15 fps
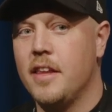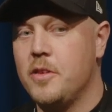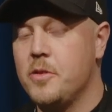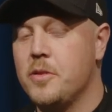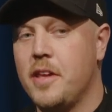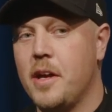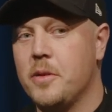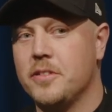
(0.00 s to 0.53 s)

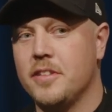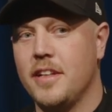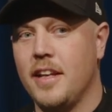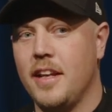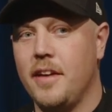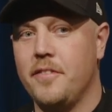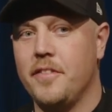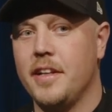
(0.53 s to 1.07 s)

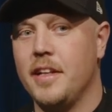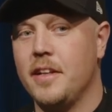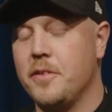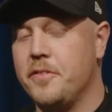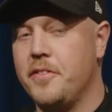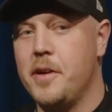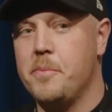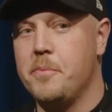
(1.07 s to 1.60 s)
2011 in
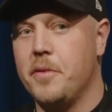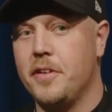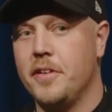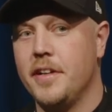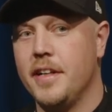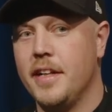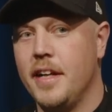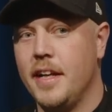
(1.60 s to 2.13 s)

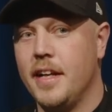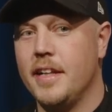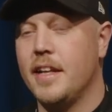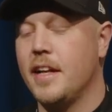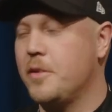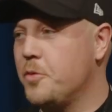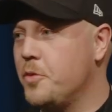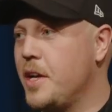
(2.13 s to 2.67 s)
November in
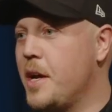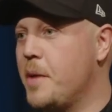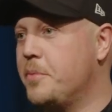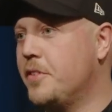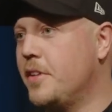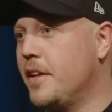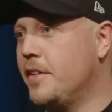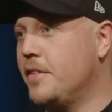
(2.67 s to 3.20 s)
that rehab
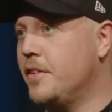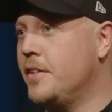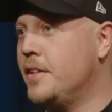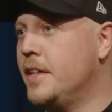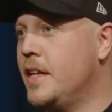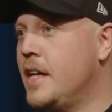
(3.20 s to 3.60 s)
center.